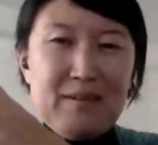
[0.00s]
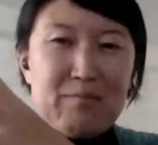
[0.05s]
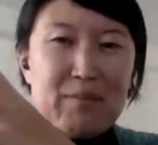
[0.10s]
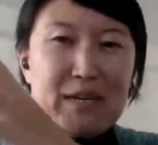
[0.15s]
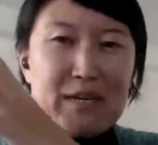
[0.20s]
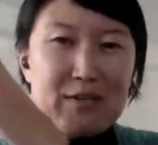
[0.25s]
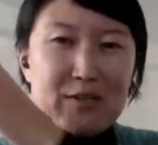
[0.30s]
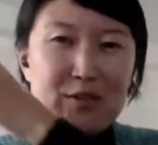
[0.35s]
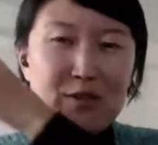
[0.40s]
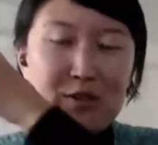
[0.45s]

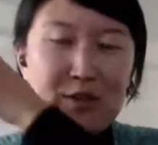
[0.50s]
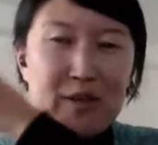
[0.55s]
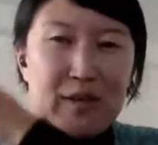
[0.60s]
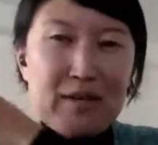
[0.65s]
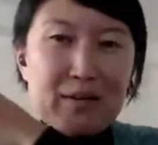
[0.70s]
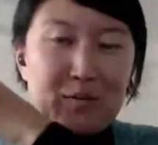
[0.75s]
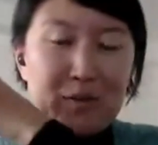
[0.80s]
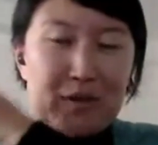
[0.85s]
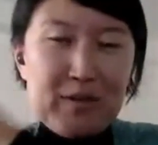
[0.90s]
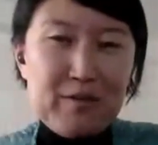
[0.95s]
make sure
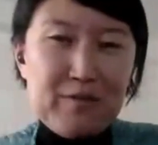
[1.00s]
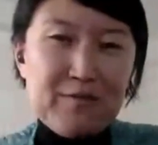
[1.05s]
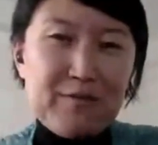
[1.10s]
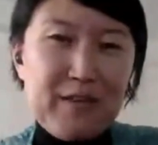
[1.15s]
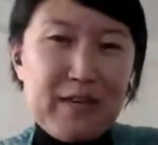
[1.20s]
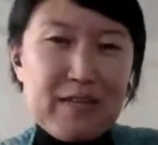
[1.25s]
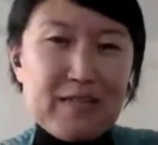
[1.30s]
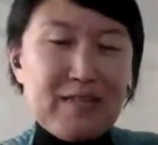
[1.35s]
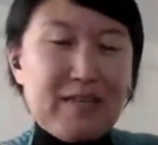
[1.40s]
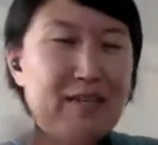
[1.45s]
that we don't
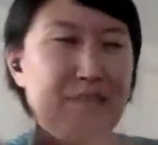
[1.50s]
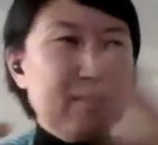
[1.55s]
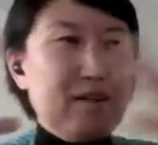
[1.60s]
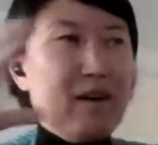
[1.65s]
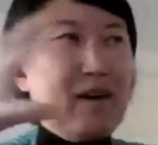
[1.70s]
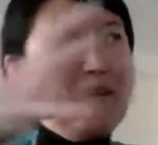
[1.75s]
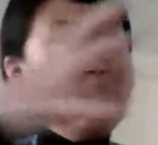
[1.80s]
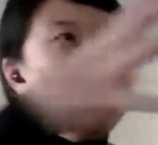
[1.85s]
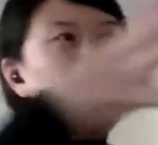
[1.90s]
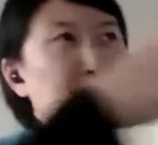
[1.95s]
fail here?
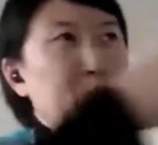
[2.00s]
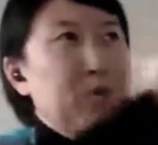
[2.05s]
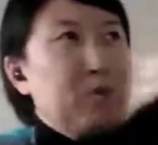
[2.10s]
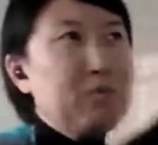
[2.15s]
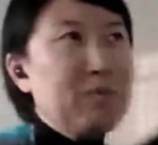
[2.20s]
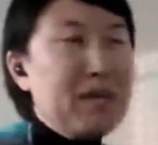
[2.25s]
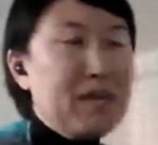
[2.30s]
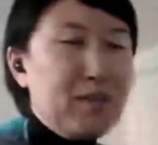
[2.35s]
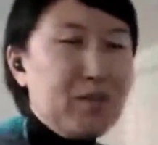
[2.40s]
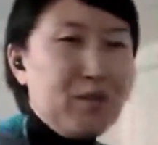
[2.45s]
How can we
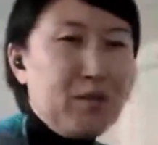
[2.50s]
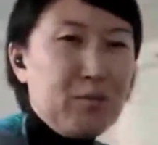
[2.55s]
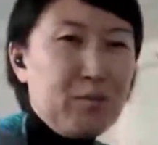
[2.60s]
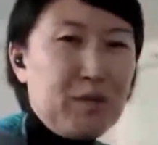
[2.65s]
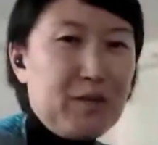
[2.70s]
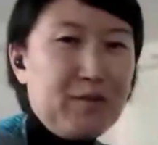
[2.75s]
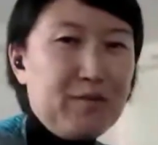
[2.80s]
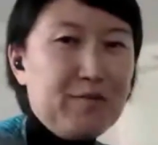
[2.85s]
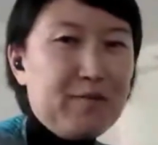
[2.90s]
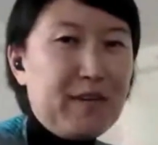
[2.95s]
make sure we
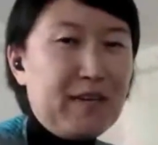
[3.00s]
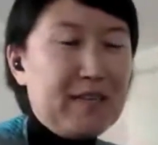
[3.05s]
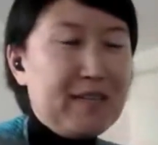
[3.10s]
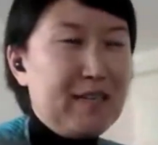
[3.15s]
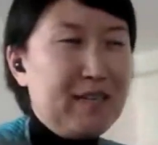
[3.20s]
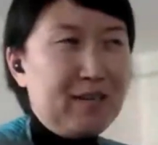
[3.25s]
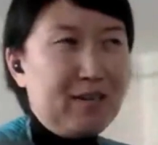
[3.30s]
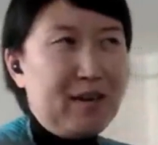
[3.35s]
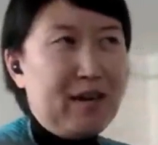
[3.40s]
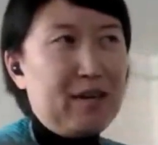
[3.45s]
don't fail
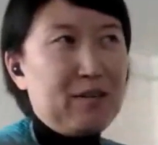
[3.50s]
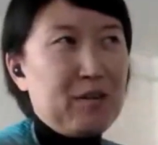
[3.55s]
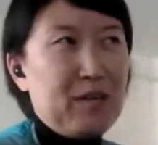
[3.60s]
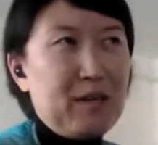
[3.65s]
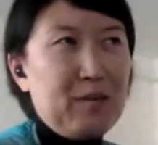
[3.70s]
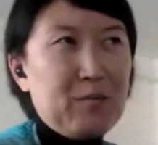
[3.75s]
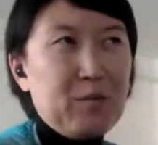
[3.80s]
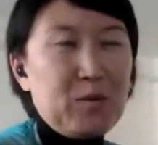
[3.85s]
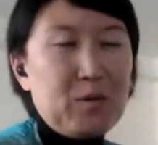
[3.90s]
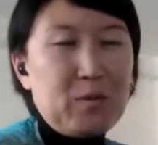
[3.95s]
here? How
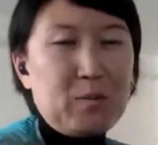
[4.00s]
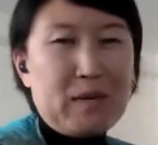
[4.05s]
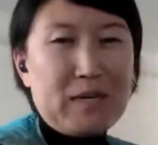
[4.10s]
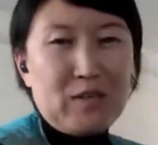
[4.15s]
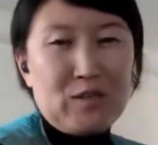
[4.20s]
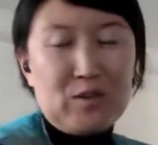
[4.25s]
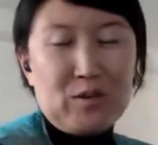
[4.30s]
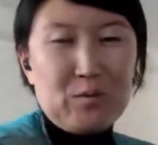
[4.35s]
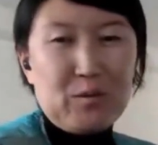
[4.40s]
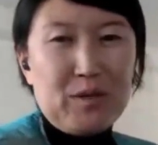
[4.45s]
can we make
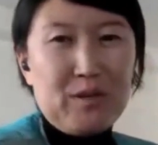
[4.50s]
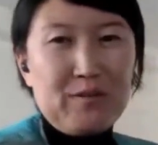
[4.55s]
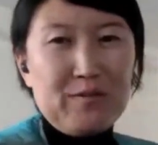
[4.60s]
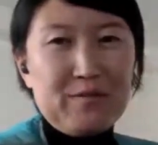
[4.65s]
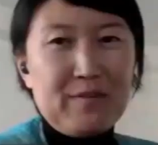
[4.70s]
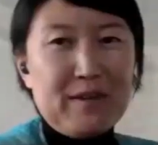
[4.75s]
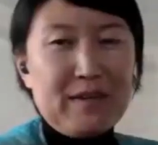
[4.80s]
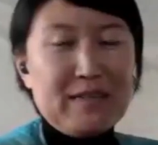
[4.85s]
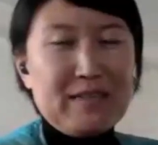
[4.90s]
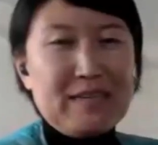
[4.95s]
sure we
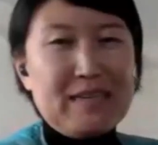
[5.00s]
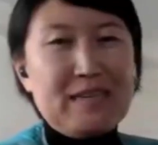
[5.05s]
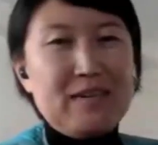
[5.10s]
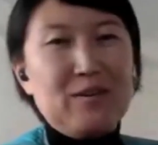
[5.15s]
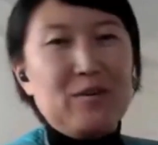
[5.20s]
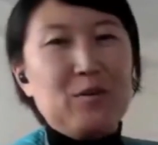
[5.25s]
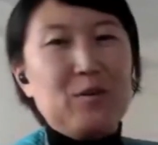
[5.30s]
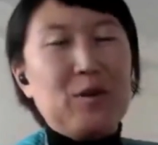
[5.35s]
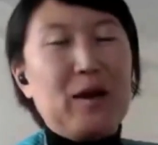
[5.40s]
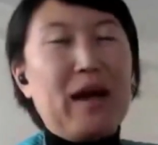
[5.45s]
don't fail
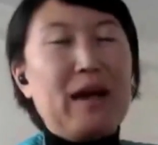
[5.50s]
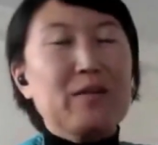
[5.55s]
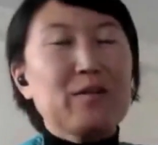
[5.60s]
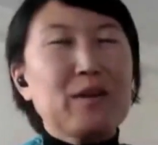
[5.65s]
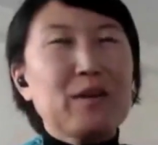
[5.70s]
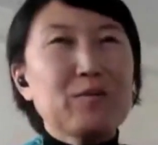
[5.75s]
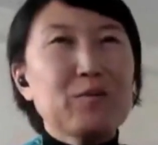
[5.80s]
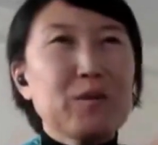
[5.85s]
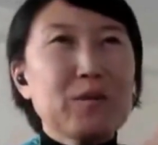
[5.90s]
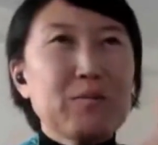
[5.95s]
here? Or how
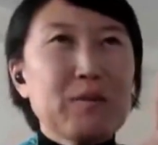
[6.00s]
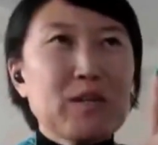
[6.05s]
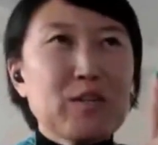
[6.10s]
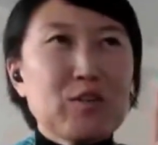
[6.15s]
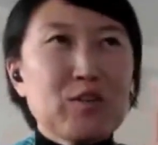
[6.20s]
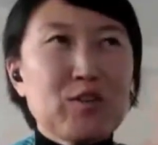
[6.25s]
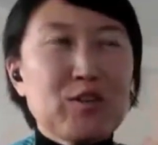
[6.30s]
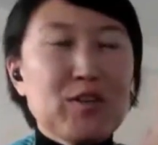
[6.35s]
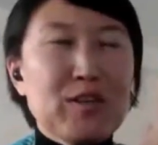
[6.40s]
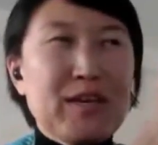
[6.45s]
can we make
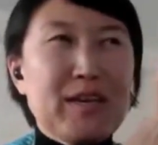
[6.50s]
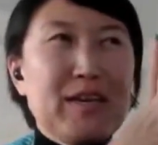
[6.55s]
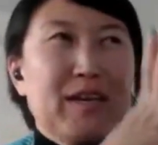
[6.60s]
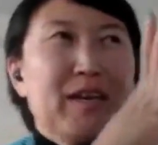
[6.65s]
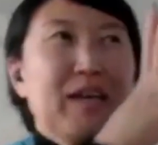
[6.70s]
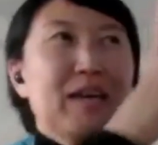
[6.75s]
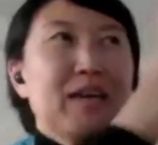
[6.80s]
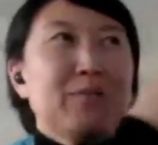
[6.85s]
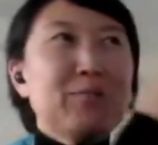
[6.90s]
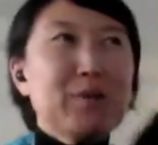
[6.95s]
sure that
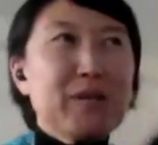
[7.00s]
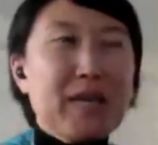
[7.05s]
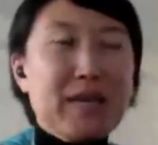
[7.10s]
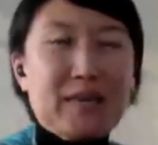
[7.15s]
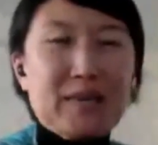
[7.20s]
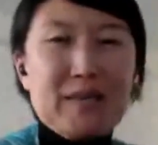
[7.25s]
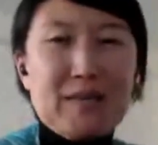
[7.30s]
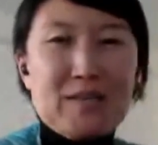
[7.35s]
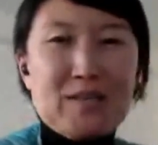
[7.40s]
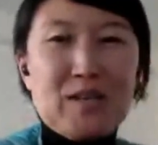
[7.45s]
we
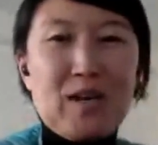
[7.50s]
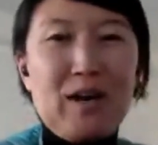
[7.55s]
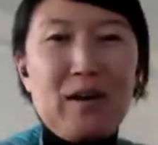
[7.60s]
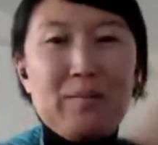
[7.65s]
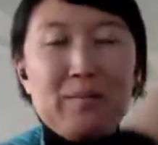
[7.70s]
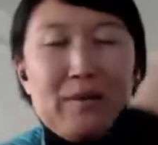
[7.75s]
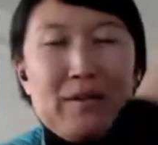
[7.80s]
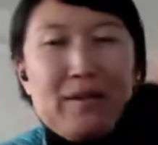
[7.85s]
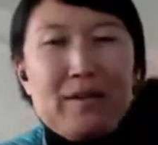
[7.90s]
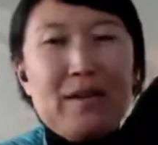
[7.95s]
get the
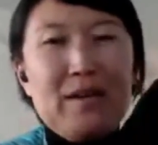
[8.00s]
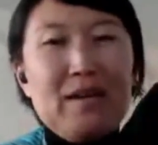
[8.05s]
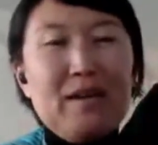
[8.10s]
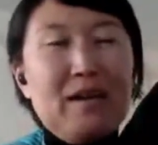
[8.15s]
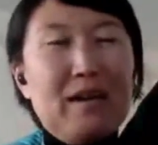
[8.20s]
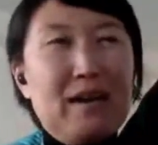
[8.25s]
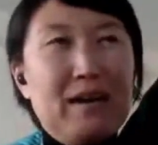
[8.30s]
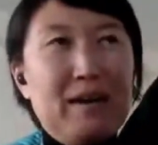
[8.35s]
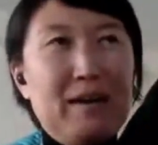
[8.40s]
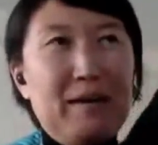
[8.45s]
job?
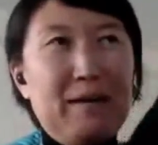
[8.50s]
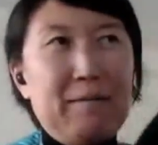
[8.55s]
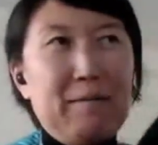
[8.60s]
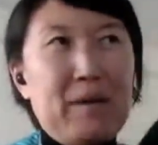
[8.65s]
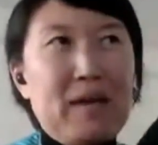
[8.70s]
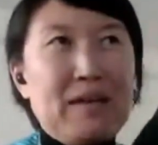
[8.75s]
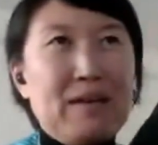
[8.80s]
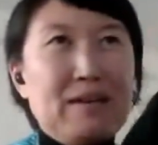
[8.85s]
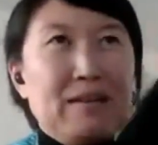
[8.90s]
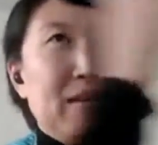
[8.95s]

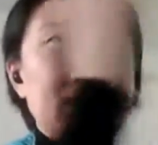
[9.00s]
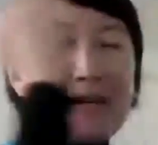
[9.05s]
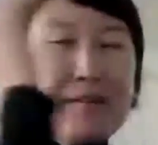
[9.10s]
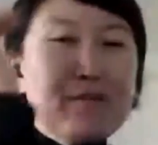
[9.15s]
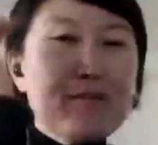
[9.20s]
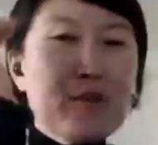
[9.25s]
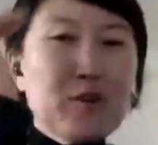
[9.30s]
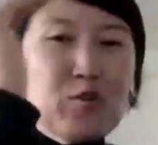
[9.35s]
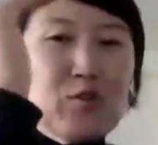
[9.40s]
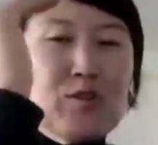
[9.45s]
And like
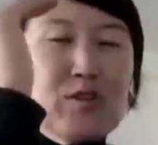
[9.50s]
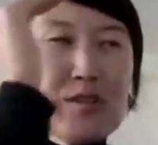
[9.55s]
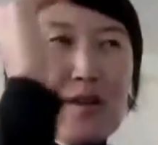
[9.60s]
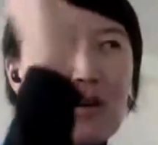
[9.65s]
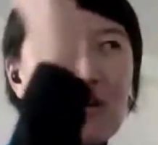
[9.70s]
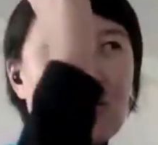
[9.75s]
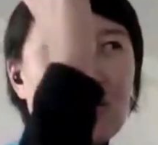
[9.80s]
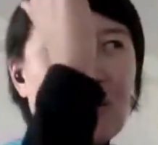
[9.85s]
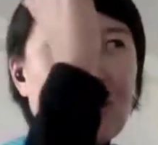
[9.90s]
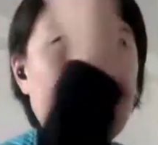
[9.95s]
focus
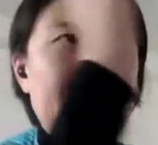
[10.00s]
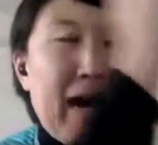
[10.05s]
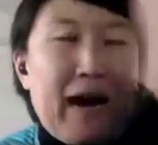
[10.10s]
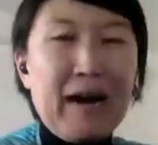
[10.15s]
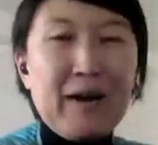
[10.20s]
on the